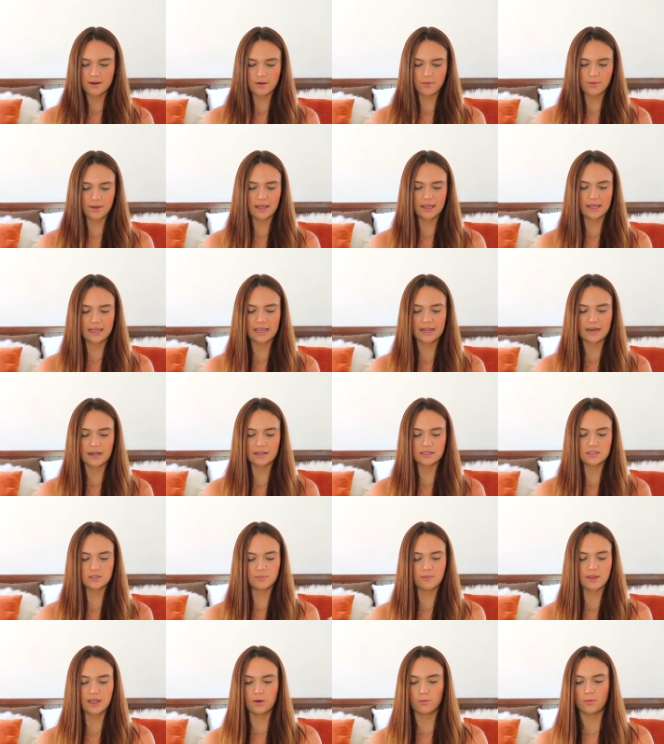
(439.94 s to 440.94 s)
No way. And
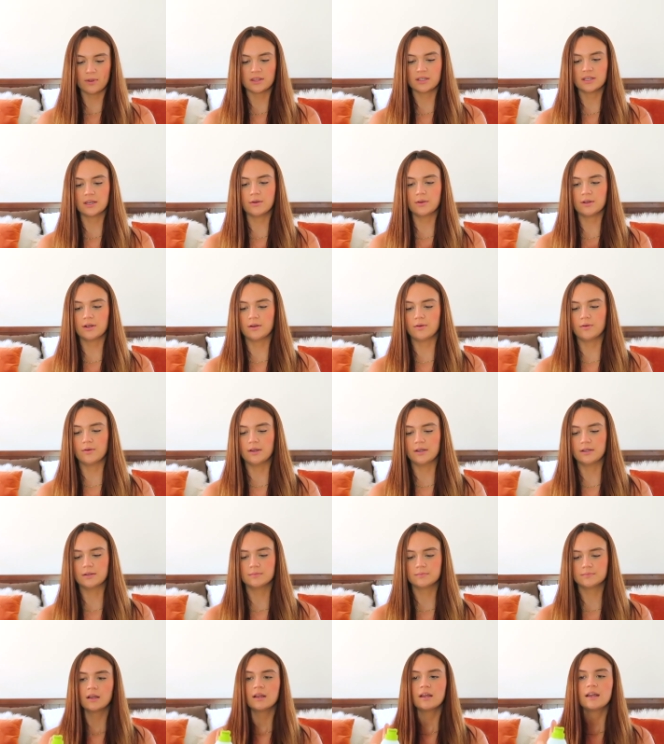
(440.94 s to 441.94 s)
it's made with coconut
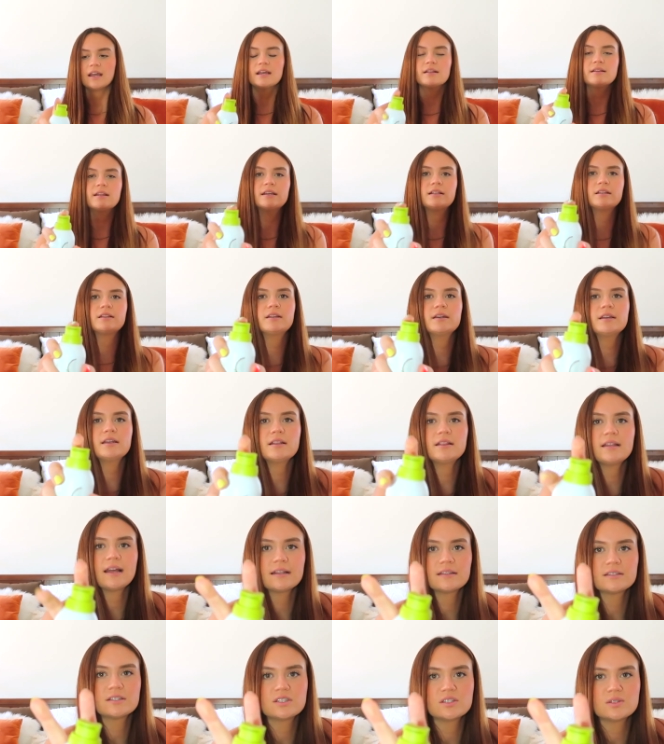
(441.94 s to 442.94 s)
oil. And like, look at
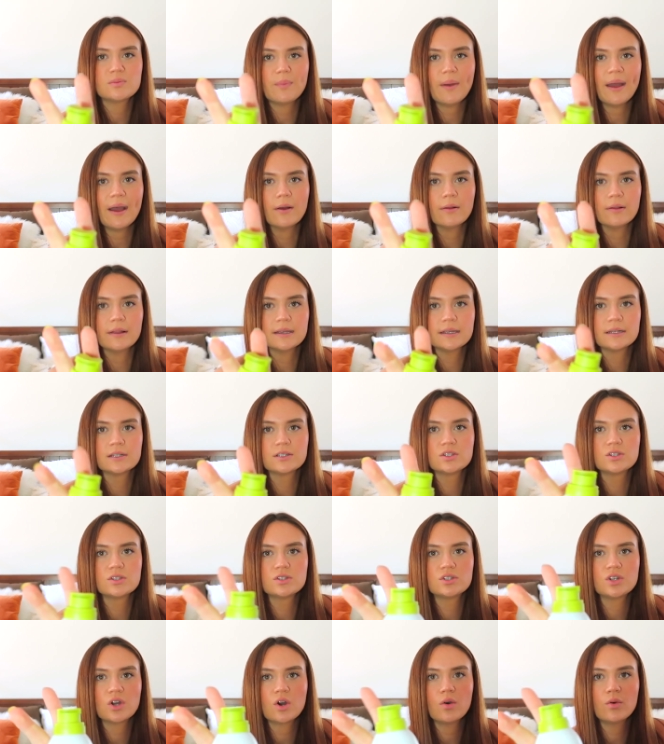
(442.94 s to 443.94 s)
that spout. Like,
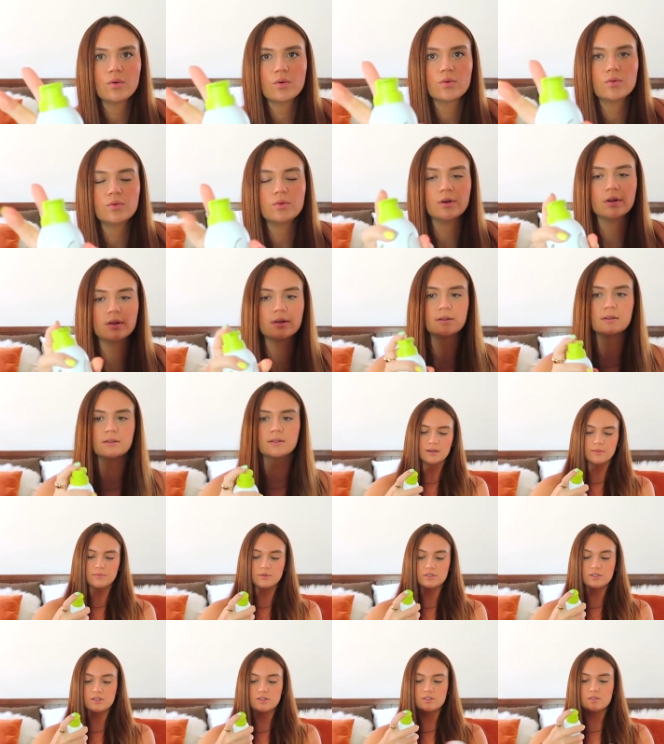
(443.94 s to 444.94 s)
it's so cool. So
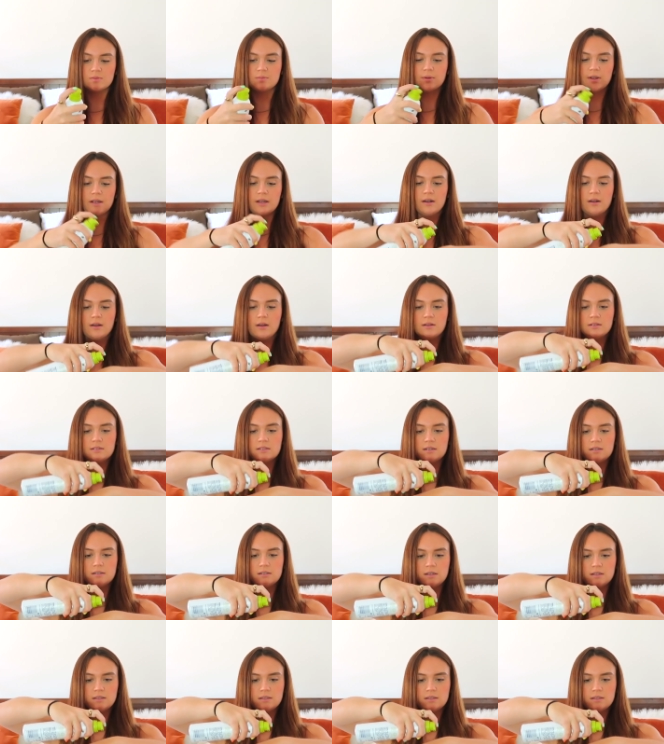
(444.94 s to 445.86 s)
I'm just gonna spray it on since